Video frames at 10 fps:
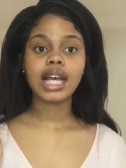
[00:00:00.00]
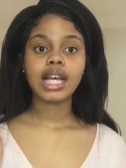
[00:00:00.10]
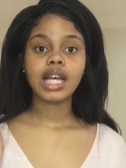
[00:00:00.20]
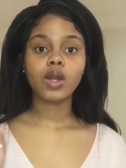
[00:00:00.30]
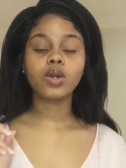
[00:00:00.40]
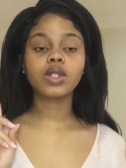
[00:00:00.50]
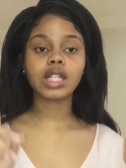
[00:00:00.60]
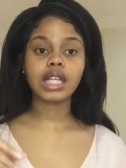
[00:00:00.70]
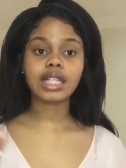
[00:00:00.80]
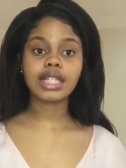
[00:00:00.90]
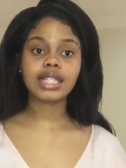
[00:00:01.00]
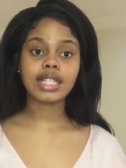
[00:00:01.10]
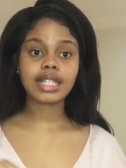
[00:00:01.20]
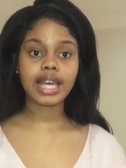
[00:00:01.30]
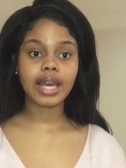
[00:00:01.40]
local clicks and
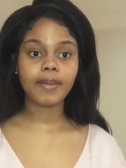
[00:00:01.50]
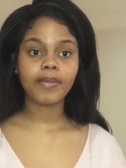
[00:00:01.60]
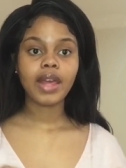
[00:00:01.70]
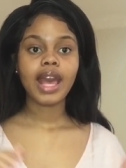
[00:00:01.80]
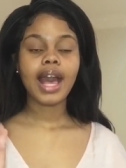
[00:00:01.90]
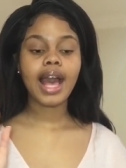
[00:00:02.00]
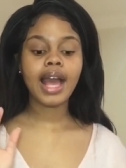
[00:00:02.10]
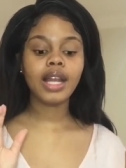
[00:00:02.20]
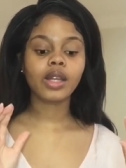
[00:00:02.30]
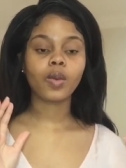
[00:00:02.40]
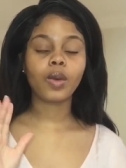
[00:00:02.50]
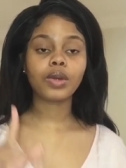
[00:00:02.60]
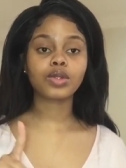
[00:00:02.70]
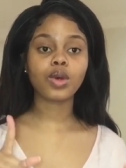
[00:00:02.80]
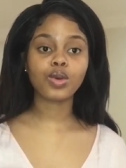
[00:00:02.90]
Dis-Chem, and what
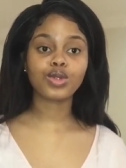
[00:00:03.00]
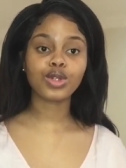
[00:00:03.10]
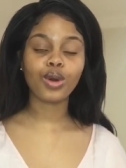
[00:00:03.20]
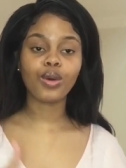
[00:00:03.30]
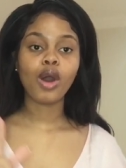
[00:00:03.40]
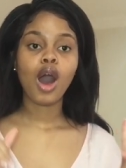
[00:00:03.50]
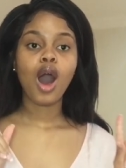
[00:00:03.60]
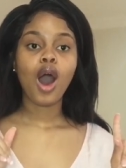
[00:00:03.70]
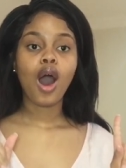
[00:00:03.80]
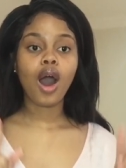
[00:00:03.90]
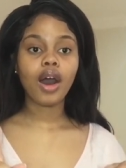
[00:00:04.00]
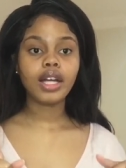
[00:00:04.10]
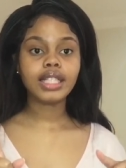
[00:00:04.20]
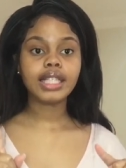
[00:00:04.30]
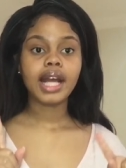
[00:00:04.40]
was also
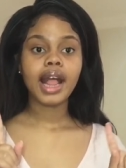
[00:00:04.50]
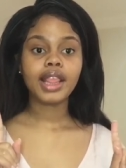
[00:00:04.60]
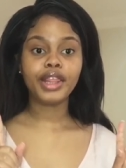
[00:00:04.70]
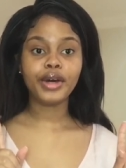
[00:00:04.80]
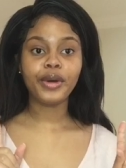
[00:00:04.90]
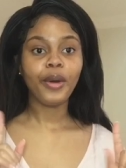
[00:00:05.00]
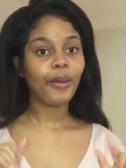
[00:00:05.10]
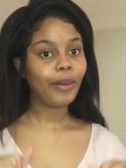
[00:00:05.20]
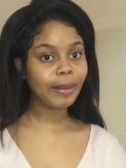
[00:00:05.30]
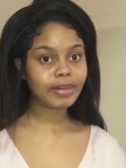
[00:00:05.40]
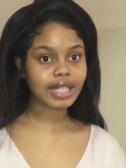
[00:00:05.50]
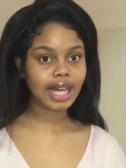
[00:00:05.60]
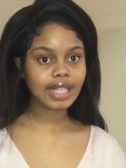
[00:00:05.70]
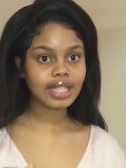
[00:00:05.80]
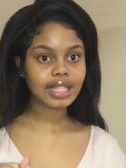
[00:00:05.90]
on the
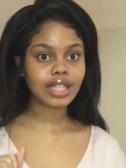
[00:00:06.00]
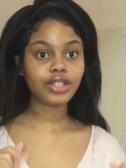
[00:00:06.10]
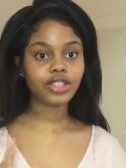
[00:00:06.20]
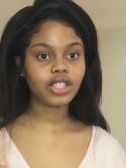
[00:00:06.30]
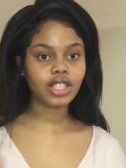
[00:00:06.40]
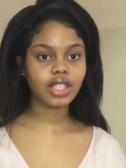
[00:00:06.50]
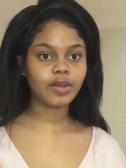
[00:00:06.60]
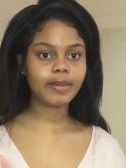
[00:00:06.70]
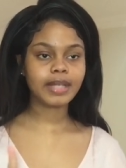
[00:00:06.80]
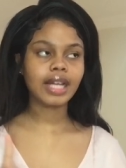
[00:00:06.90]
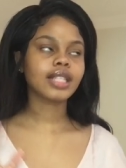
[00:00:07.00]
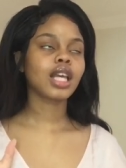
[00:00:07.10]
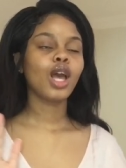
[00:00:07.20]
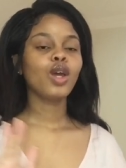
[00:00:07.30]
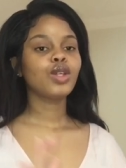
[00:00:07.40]
website, the Neutrogena website.
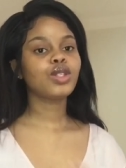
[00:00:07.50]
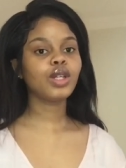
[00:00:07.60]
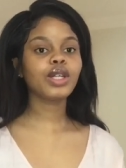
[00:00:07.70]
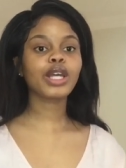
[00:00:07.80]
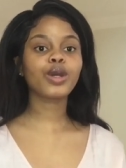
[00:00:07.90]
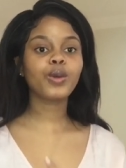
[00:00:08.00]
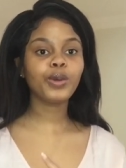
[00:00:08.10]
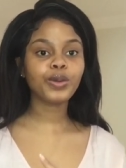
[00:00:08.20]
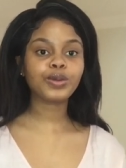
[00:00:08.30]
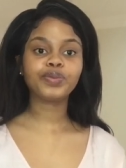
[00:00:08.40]
So okay, cool.